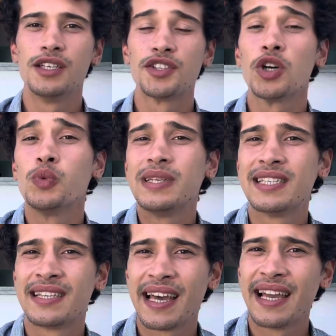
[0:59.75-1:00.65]
So we
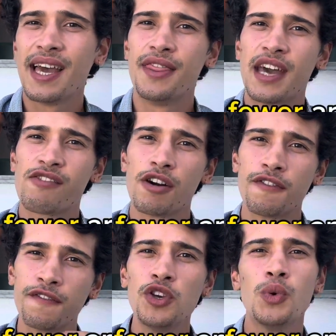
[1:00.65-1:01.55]
say there are
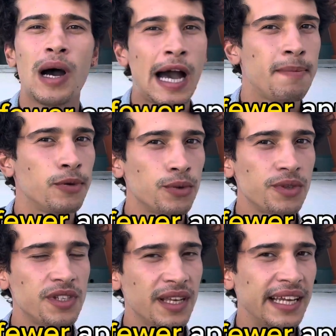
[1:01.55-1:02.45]
fewer
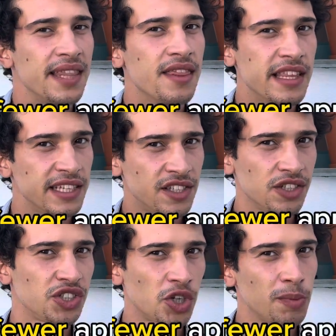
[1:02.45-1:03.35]
apples in this
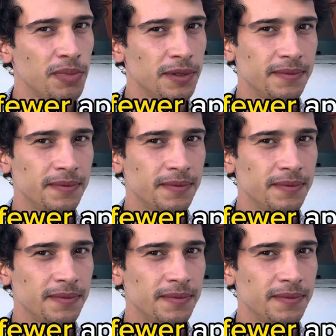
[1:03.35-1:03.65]
shop.